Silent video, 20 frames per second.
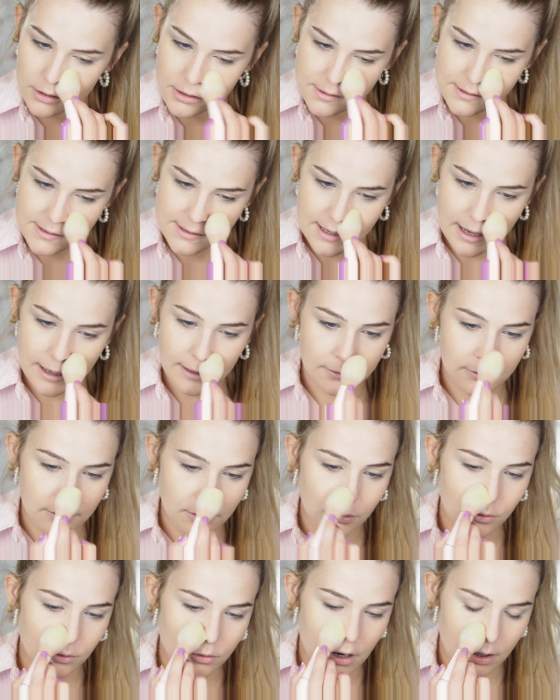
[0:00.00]
set
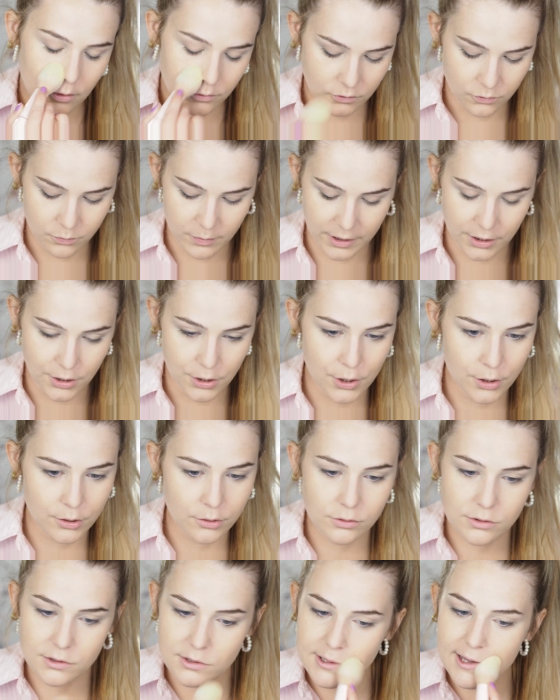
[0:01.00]
around my
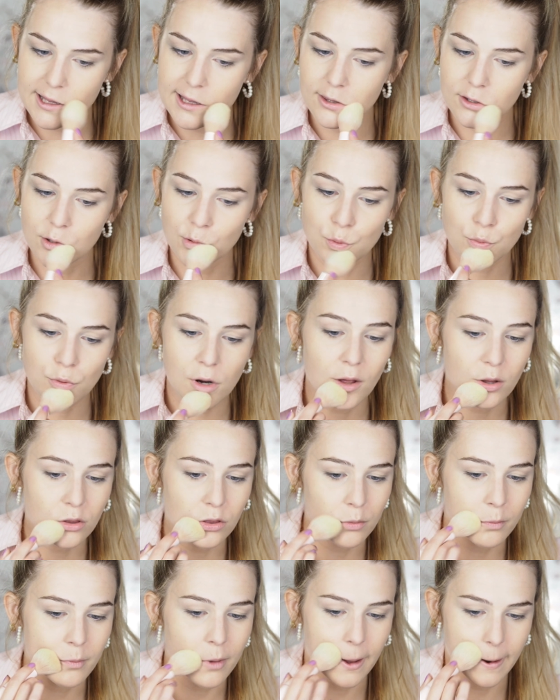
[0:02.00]
nose and
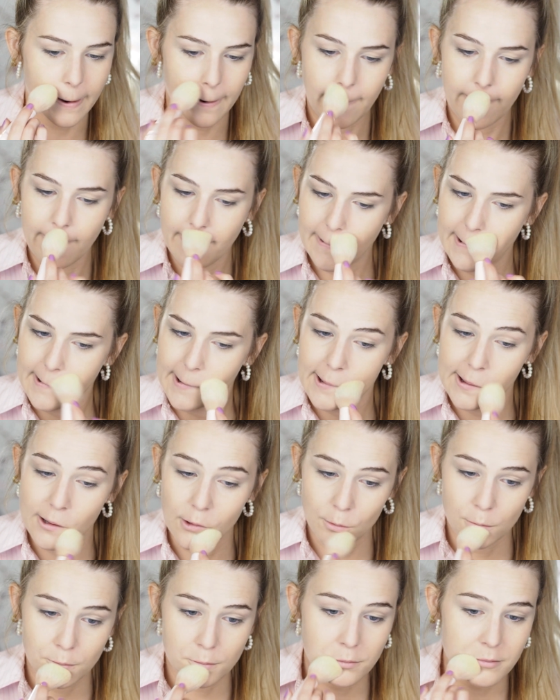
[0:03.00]
around my
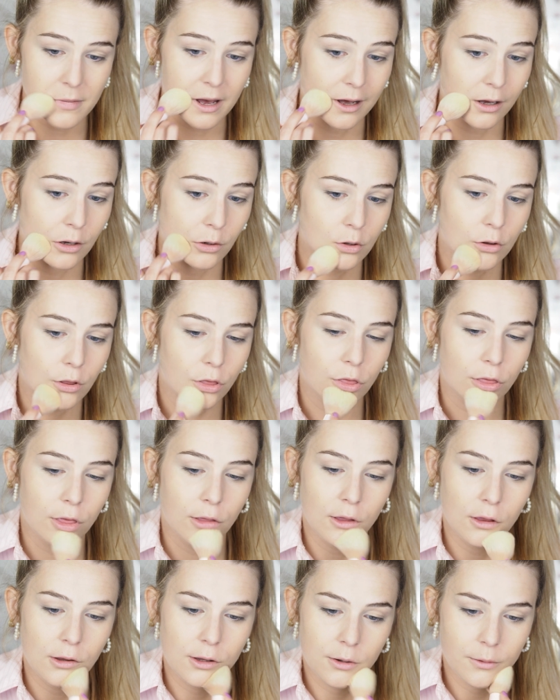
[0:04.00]
mouth
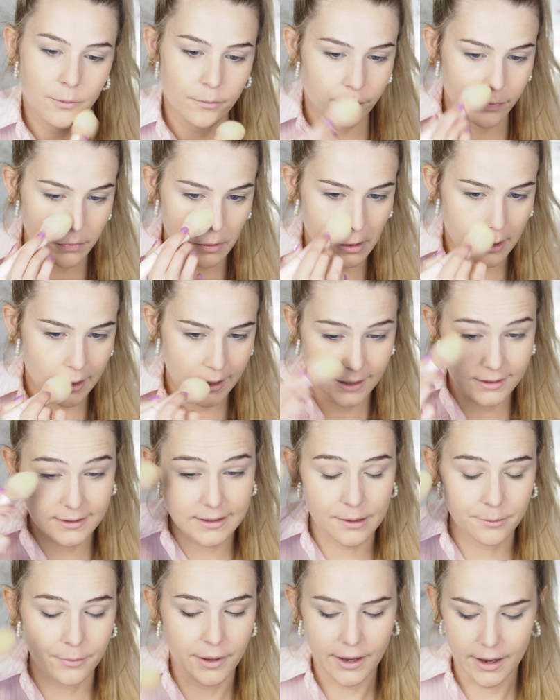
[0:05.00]
and
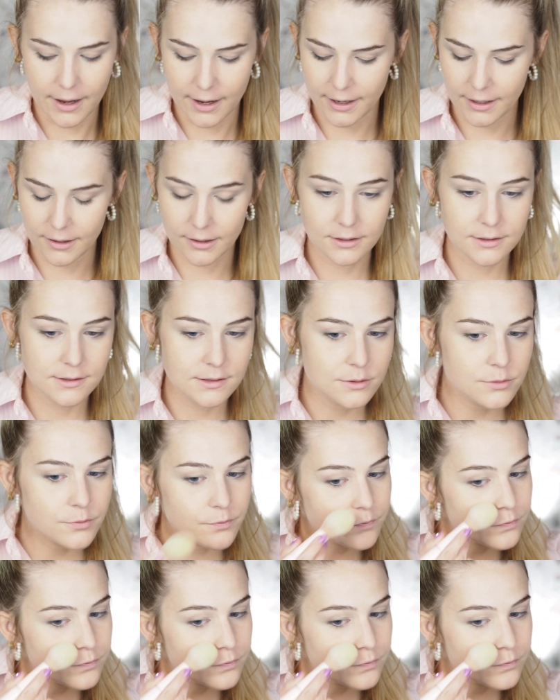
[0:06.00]
then my eyelids.